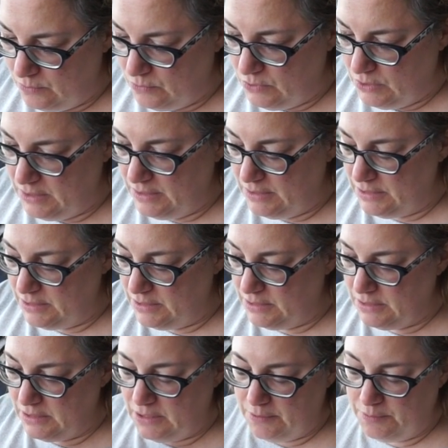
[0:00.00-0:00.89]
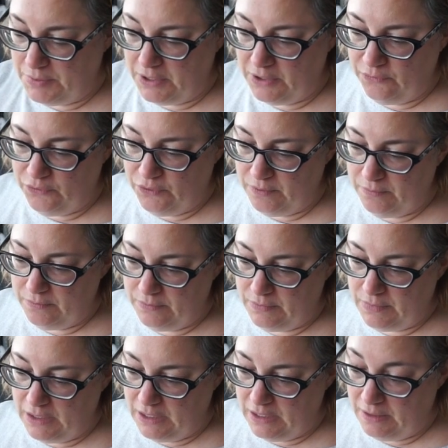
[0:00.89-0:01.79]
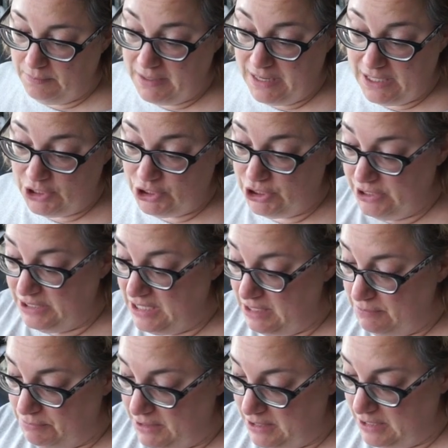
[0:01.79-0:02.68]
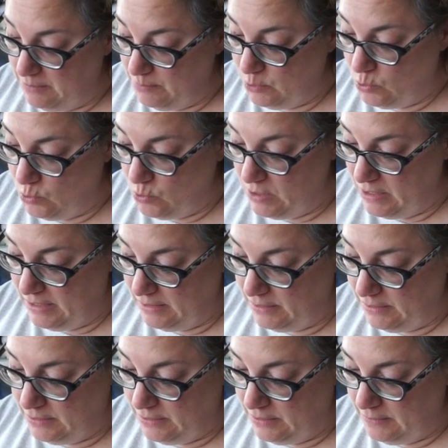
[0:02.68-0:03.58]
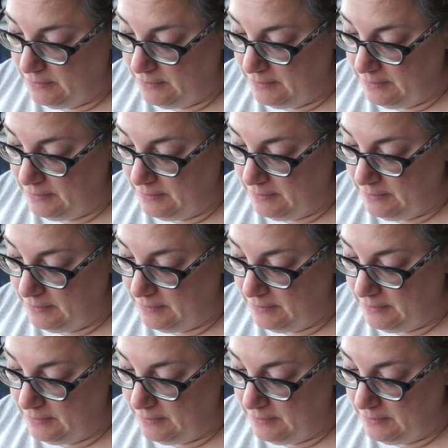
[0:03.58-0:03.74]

what, apart from, I imagine, keeping him quiet,